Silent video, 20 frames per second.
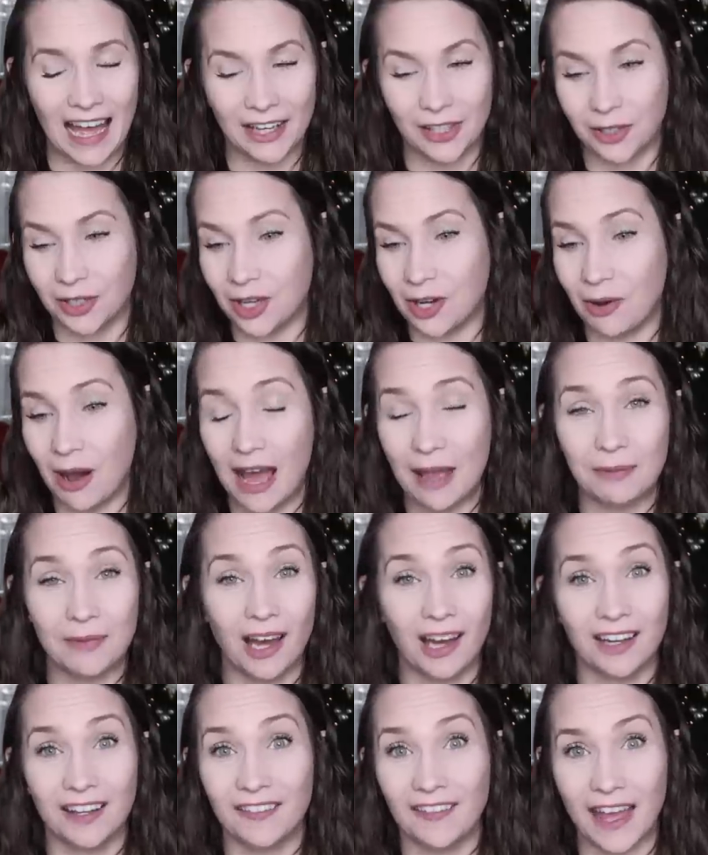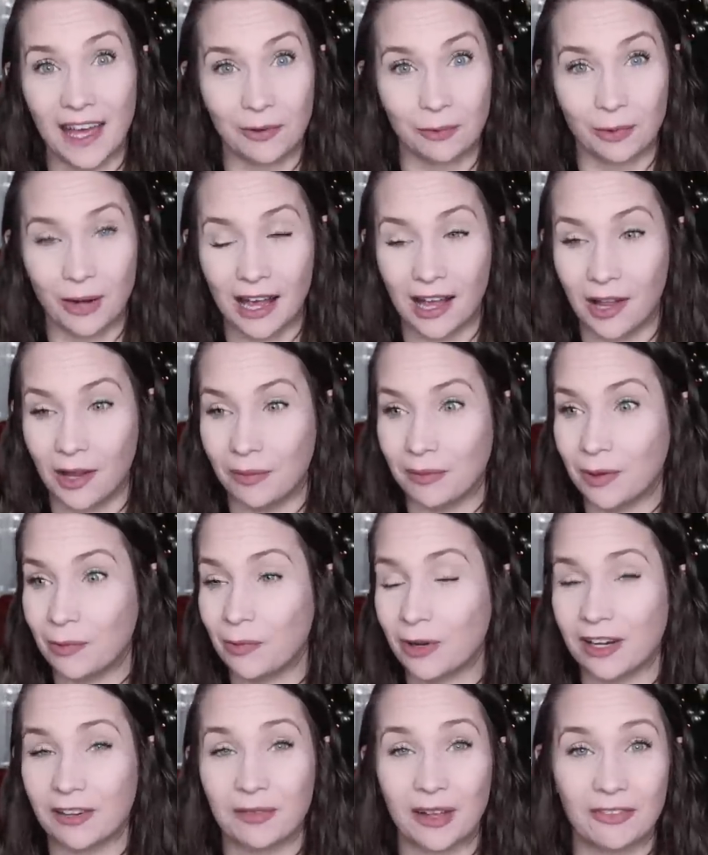I don't know, I'm not in that realm.
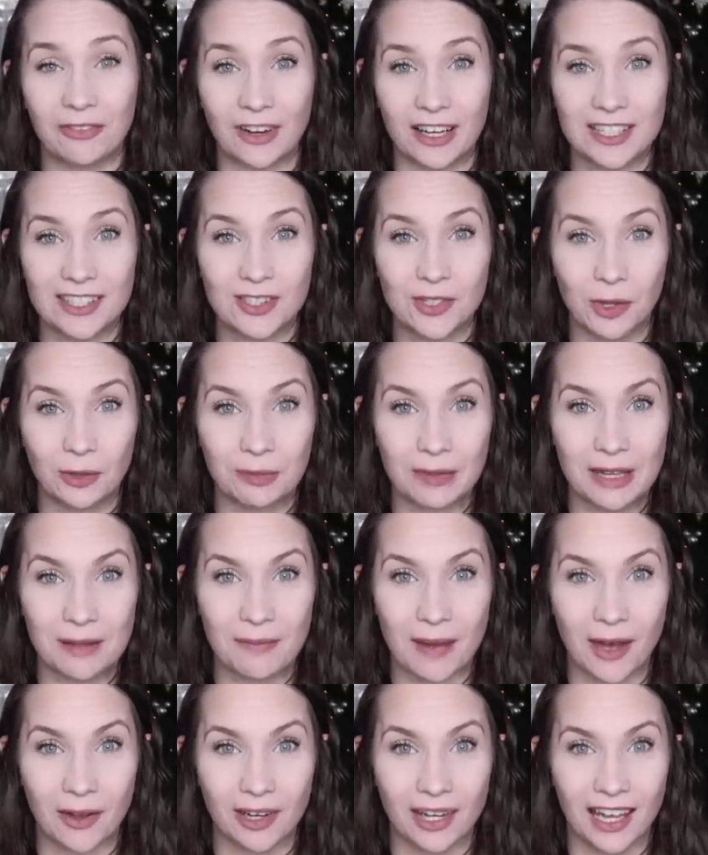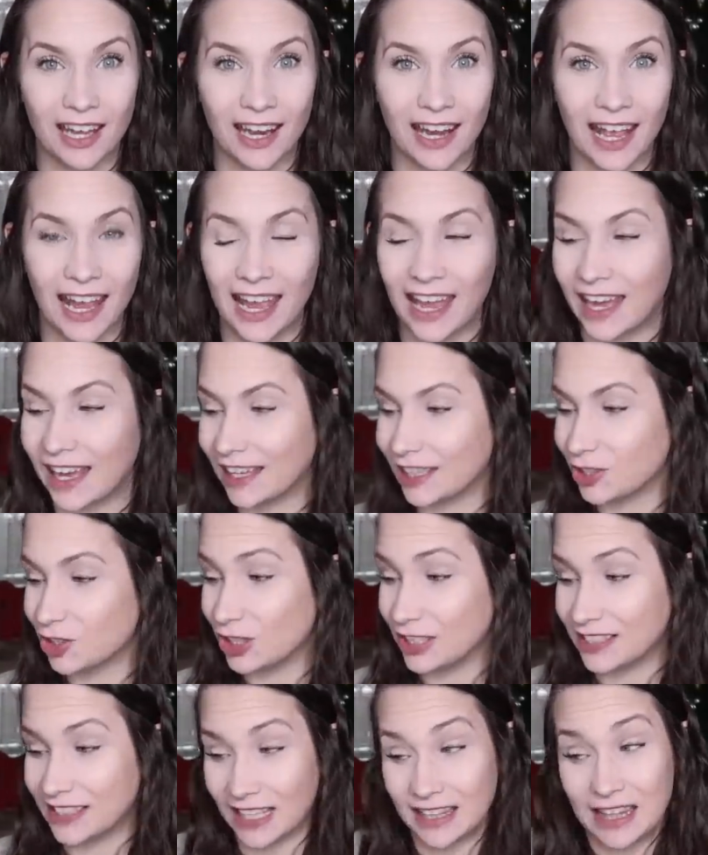One of my friends told me about it, and
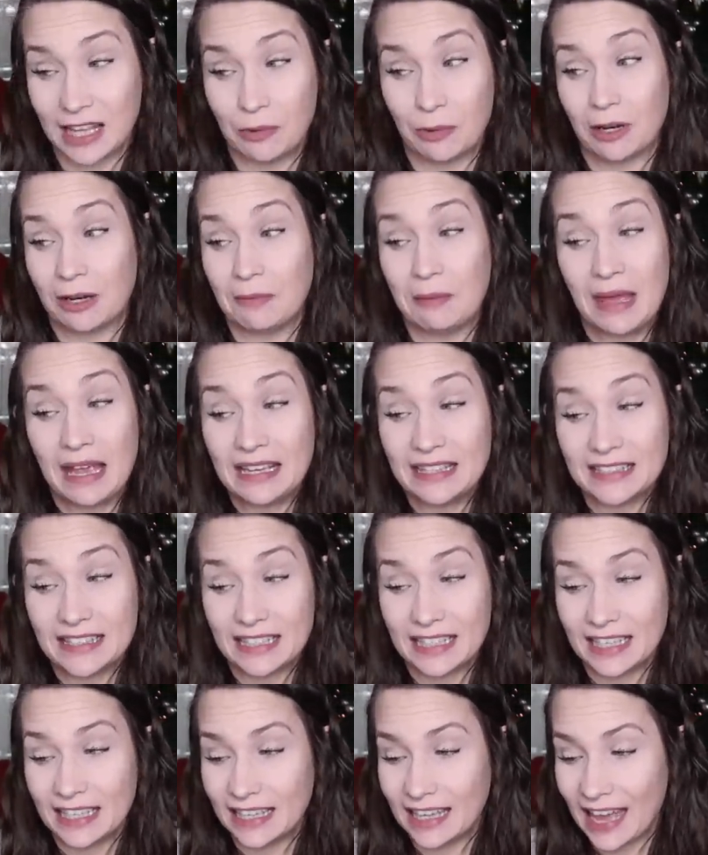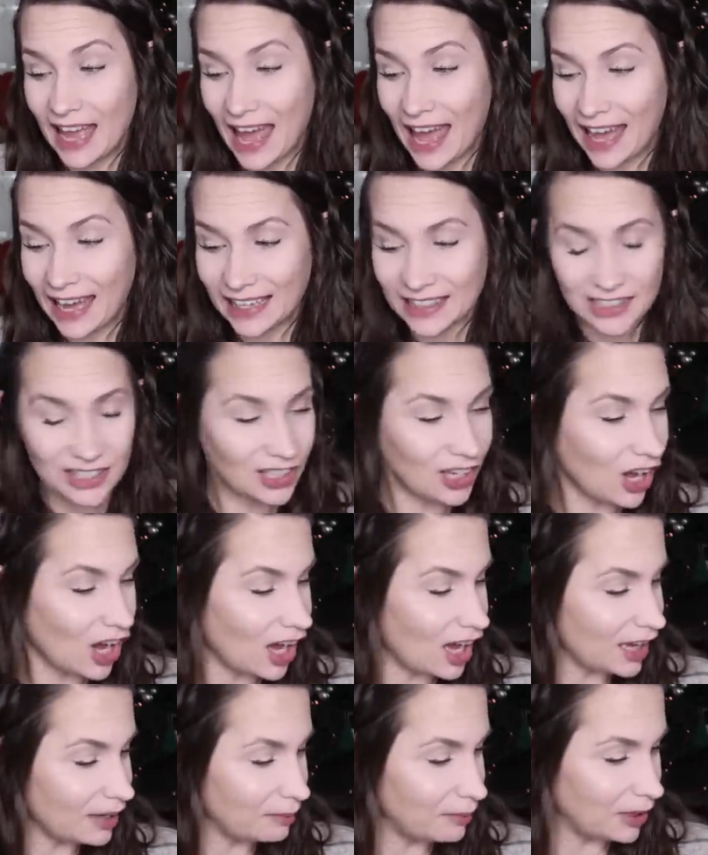she said they were amazing. Add to
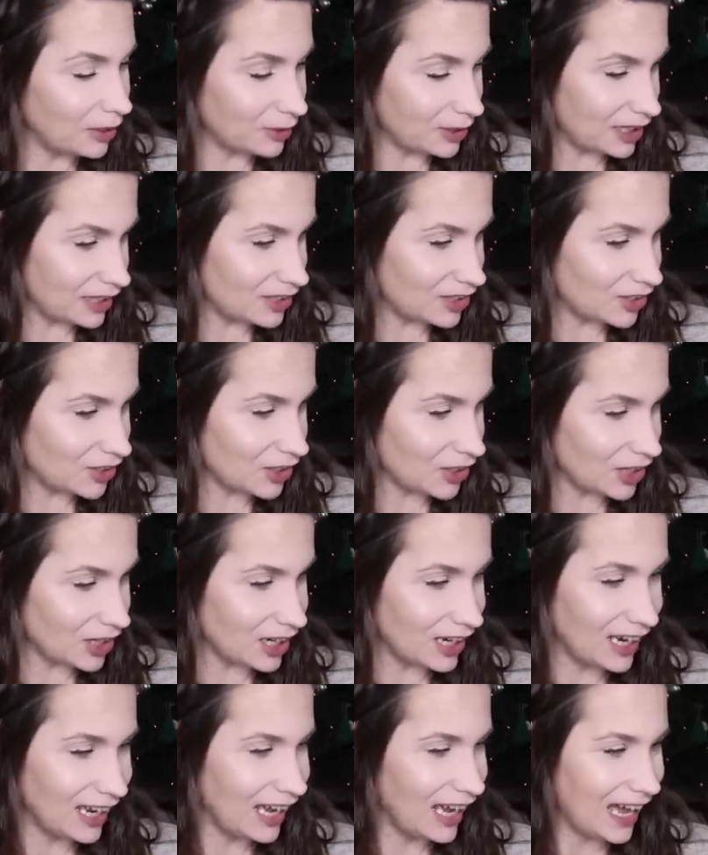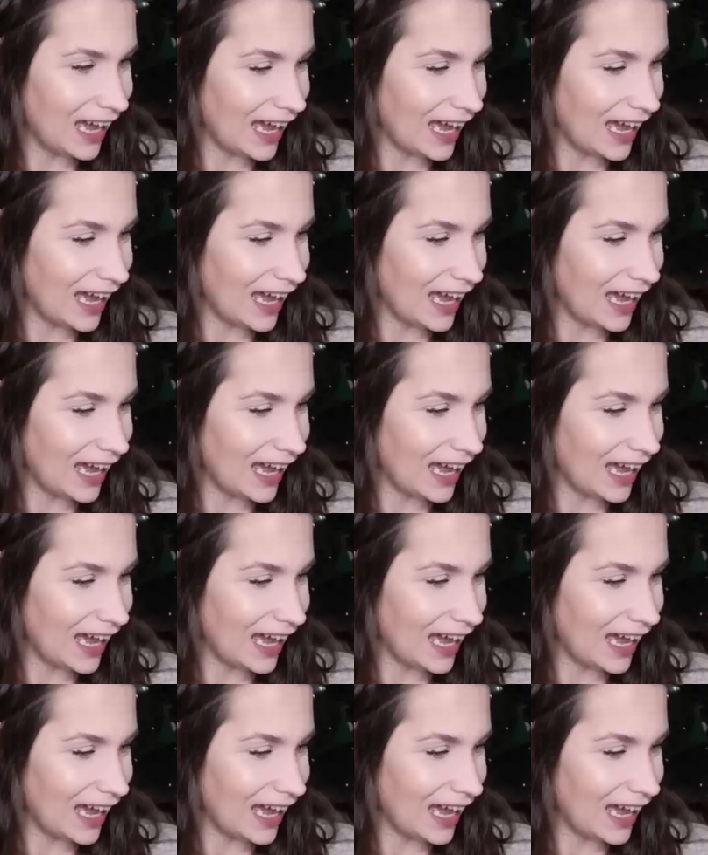hot milk and stir.